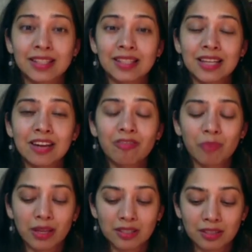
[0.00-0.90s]
The 10 of
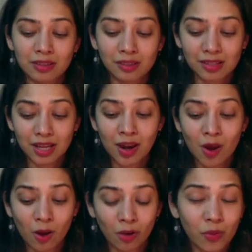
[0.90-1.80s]
Pentacles
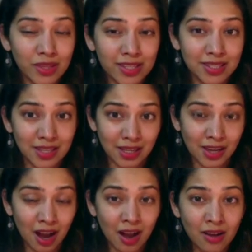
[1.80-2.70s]
along with the Sun
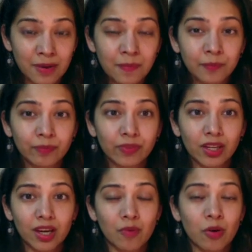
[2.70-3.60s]
card
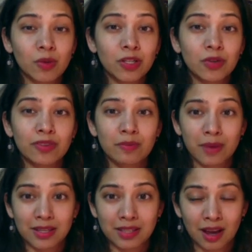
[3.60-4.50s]
probably 2 of the
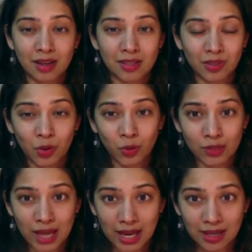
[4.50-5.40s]
best cards in the whole
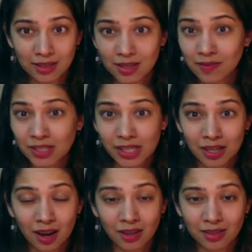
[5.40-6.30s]
deck. 78
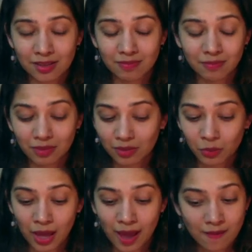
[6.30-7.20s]
cards we
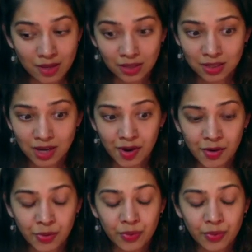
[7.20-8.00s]
have in the tarot.